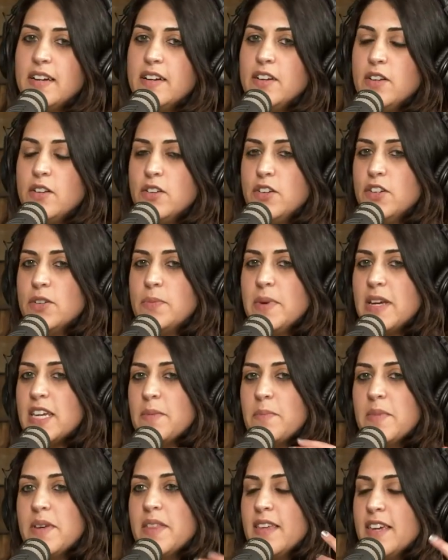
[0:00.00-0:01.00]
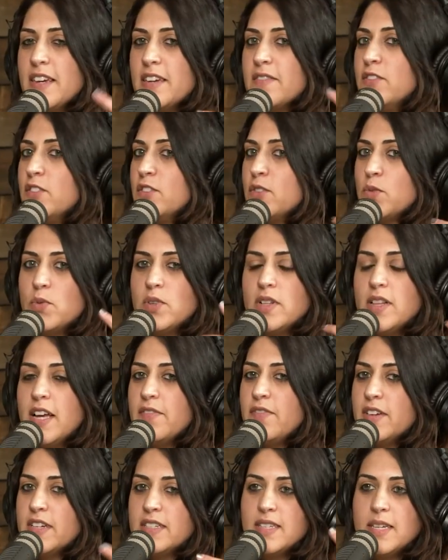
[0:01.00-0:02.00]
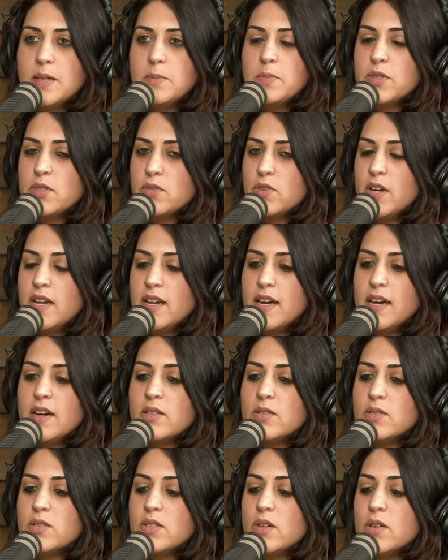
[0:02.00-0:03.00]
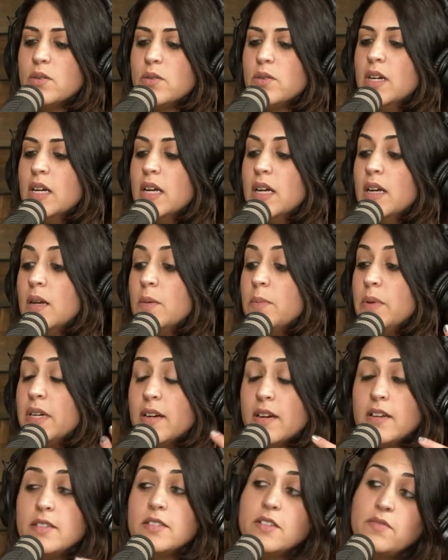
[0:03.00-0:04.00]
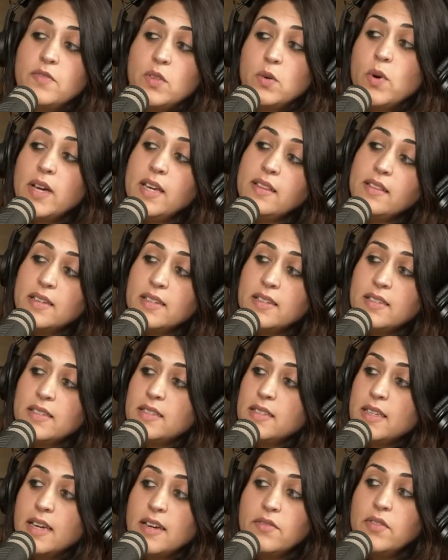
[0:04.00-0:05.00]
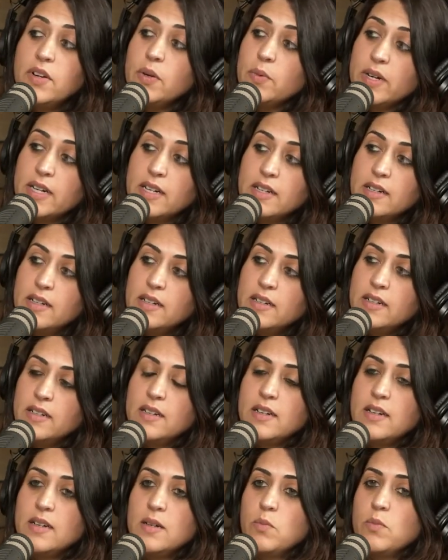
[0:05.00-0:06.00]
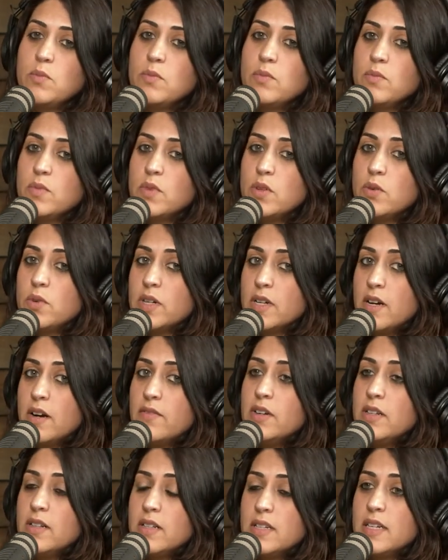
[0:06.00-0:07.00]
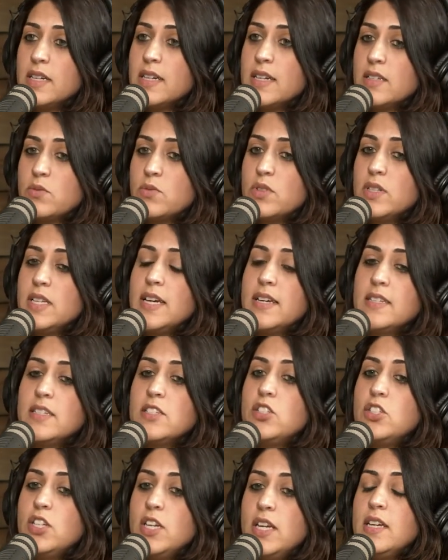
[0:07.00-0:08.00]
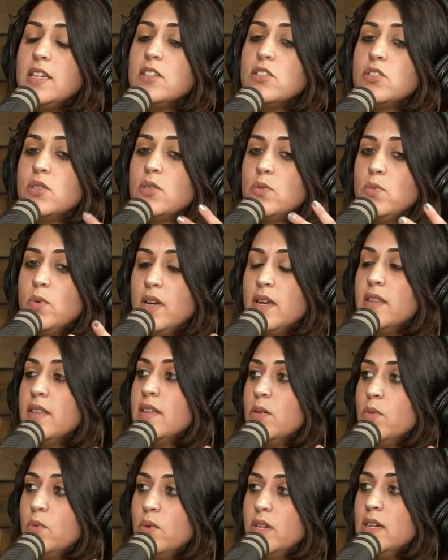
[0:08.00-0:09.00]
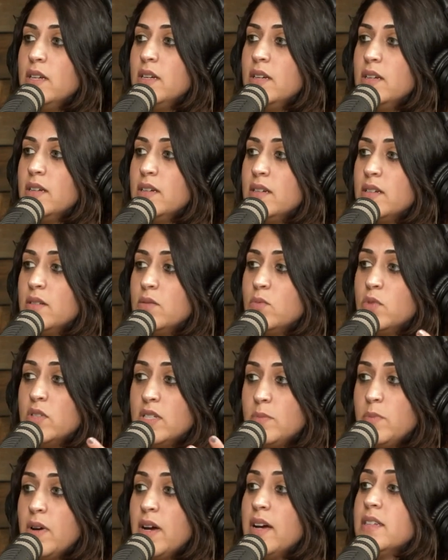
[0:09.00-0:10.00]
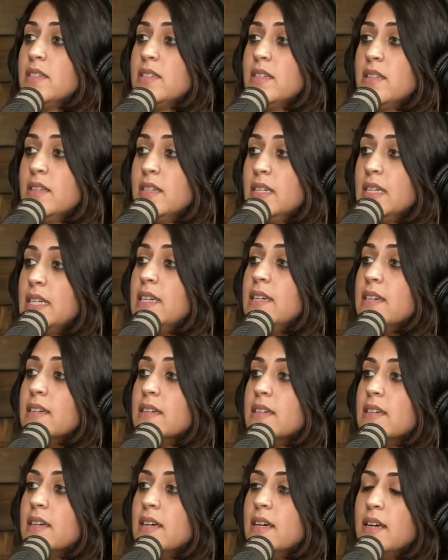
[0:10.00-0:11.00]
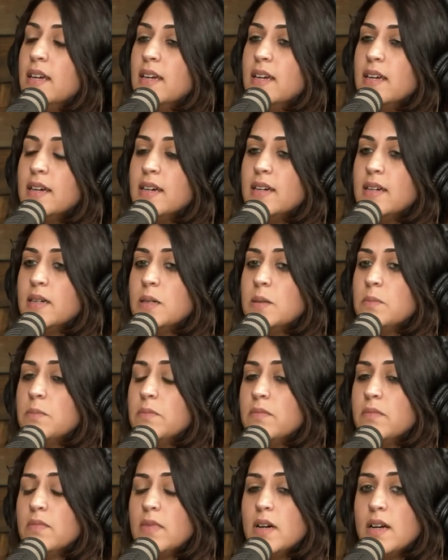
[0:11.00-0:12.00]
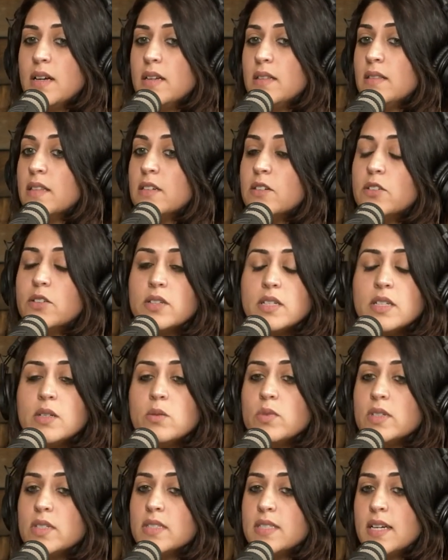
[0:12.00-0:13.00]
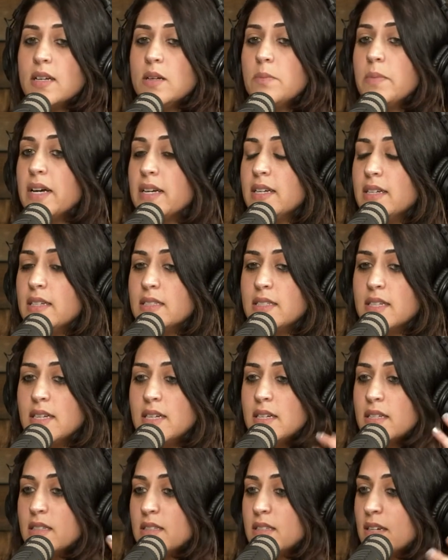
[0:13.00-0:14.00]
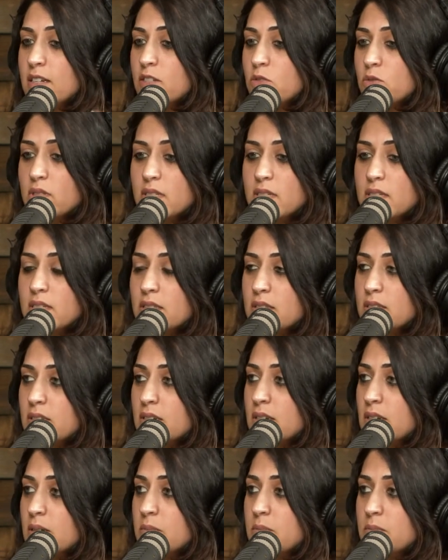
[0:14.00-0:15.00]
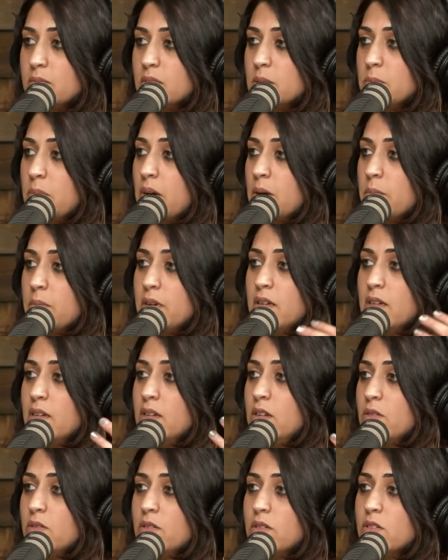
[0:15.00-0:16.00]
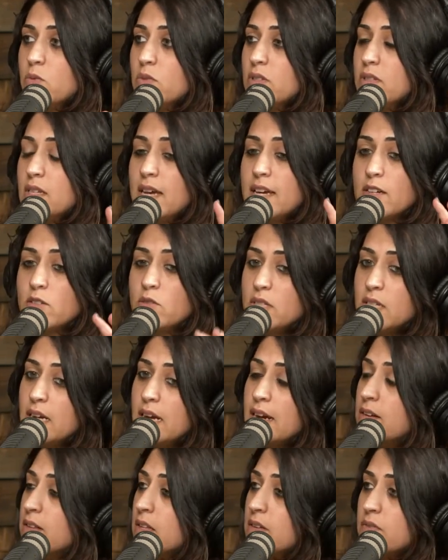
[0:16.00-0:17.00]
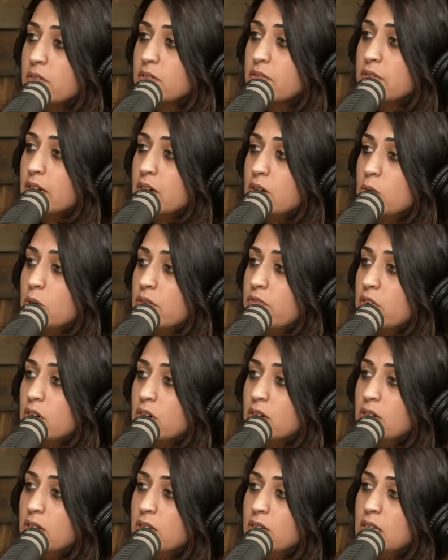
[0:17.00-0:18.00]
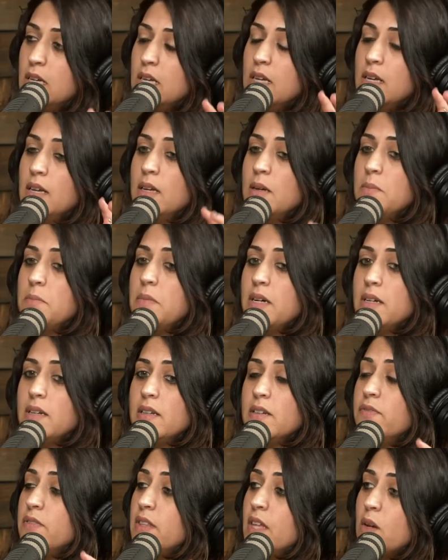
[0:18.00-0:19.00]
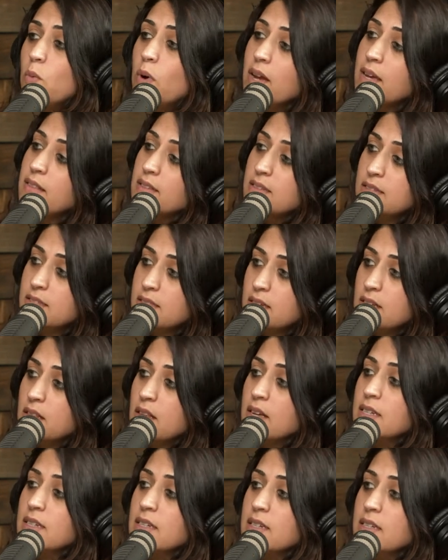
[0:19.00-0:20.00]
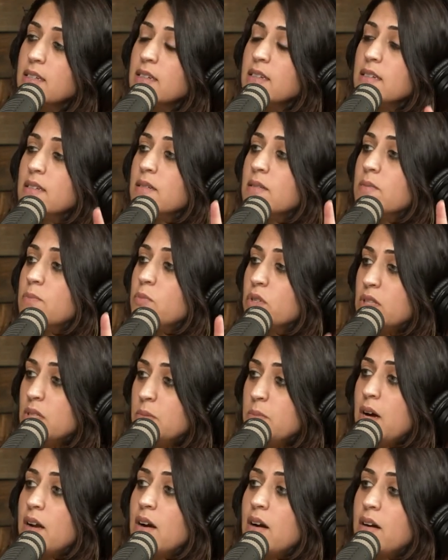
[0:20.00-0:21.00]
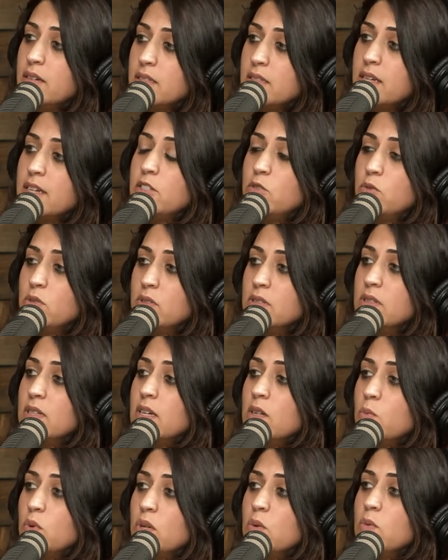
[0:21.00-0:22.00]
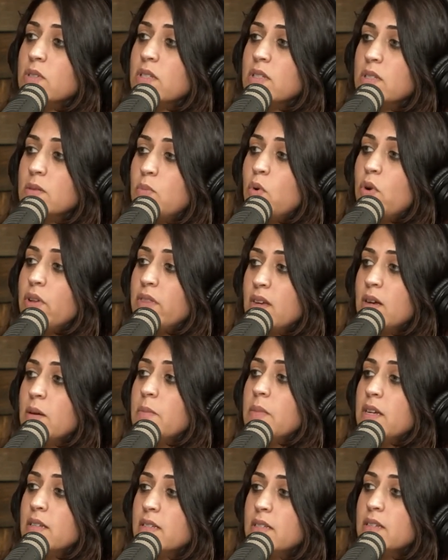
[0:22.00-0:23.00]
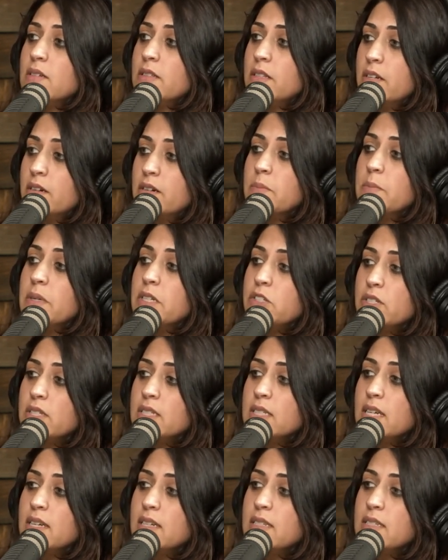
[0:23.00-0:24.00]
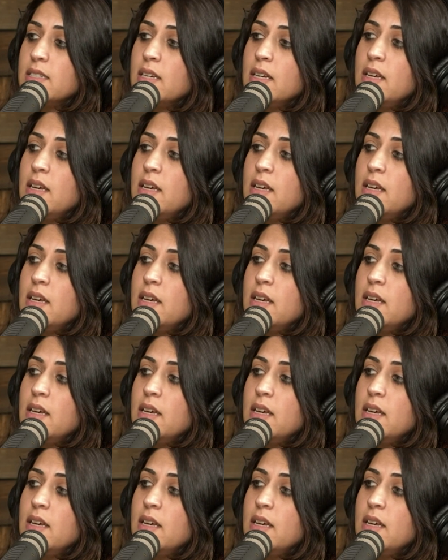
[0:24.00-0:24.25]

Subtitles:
You're making me think of just real life examples right now. So because of the wait lists everywhere, the Recovered Clinic has really had to change the way that we respond to the need. I literally will tell my intake and scheduling department, this was actually a higher level of care referral, but if they waitlist the client, put them on our schedule, and we will support them until their admission date.